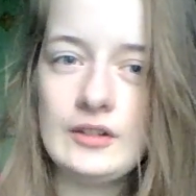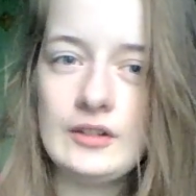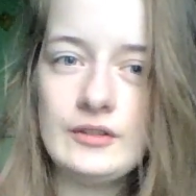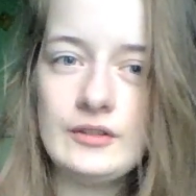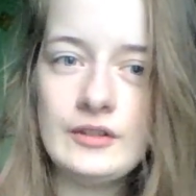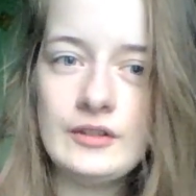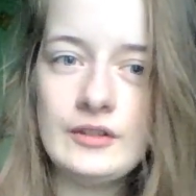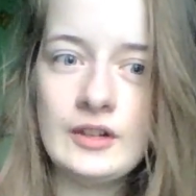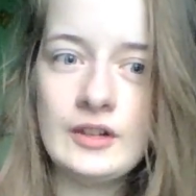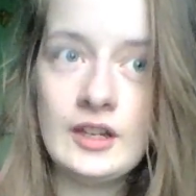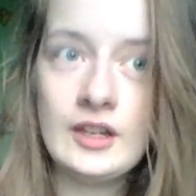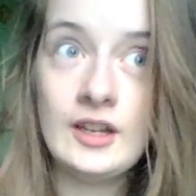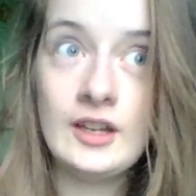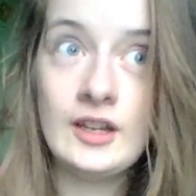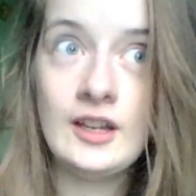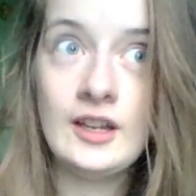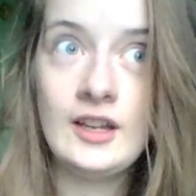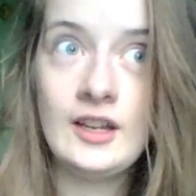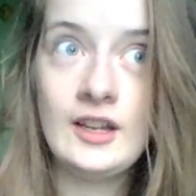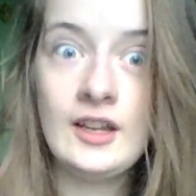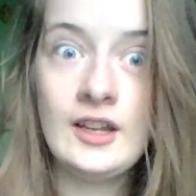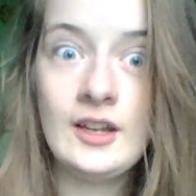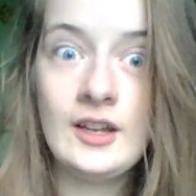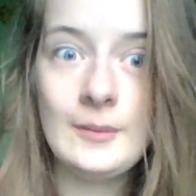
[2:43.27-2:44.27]
my sister, my
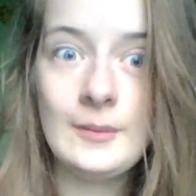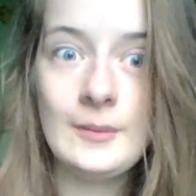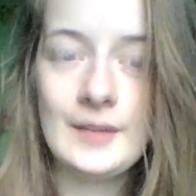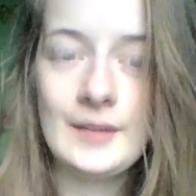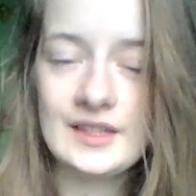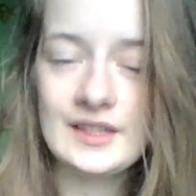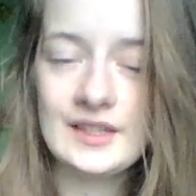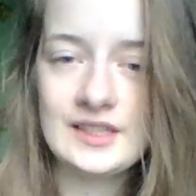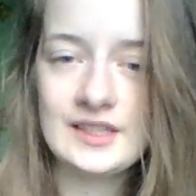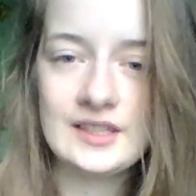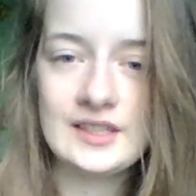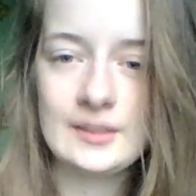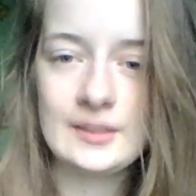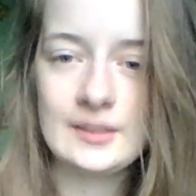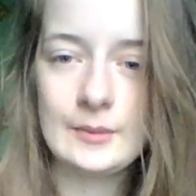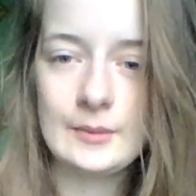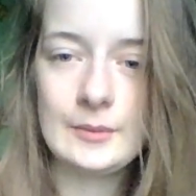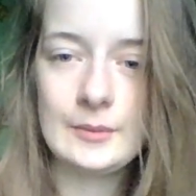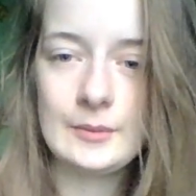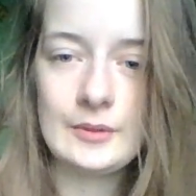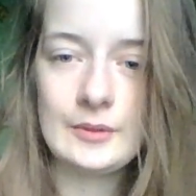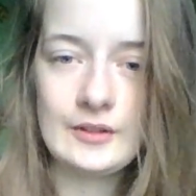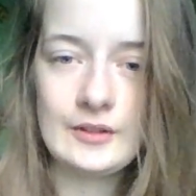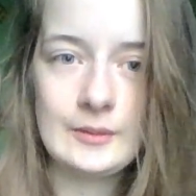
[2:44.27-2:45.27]
brother, and my niece. But
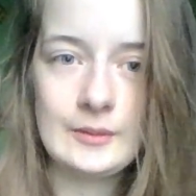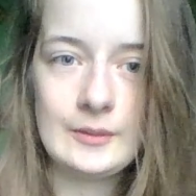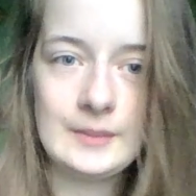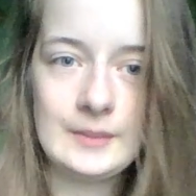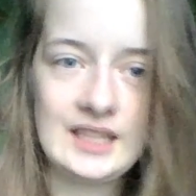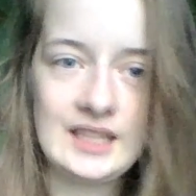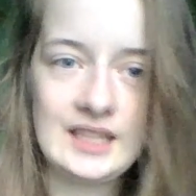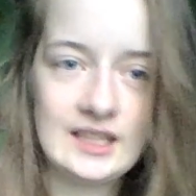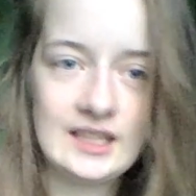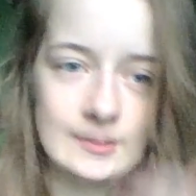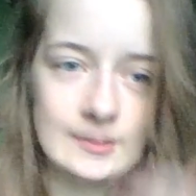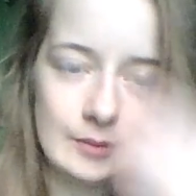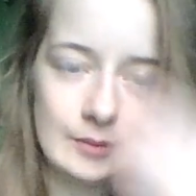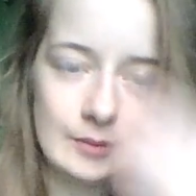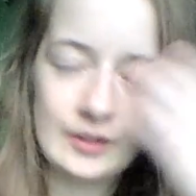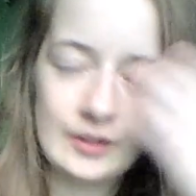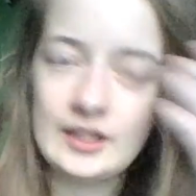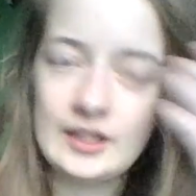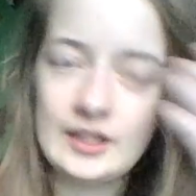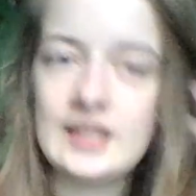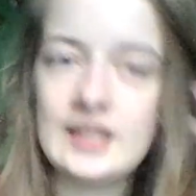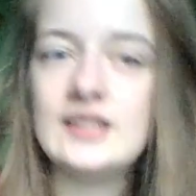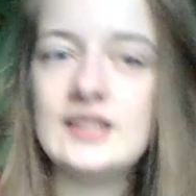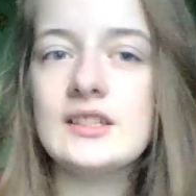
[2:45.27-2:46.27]
these
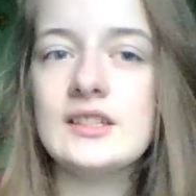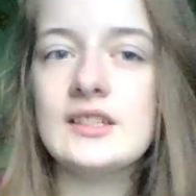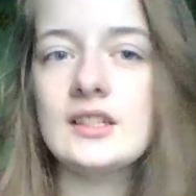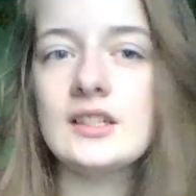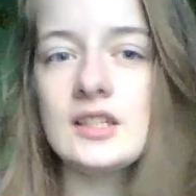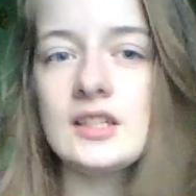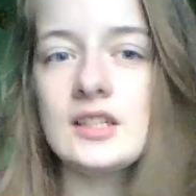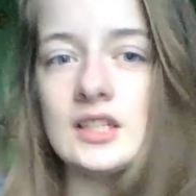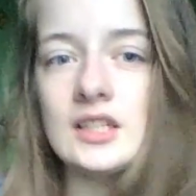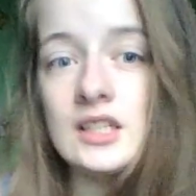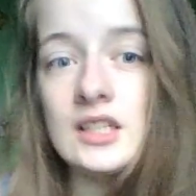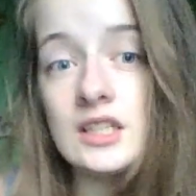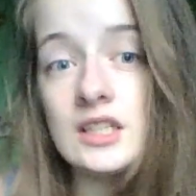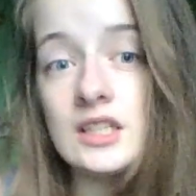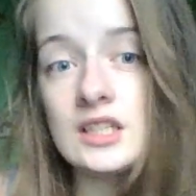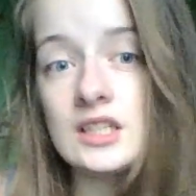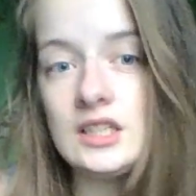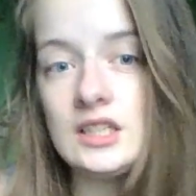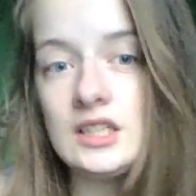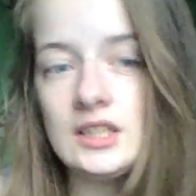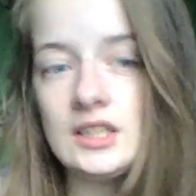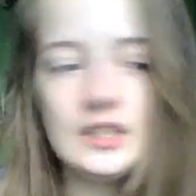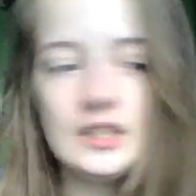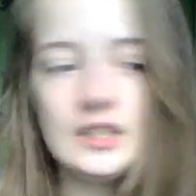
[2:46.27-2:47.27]
are just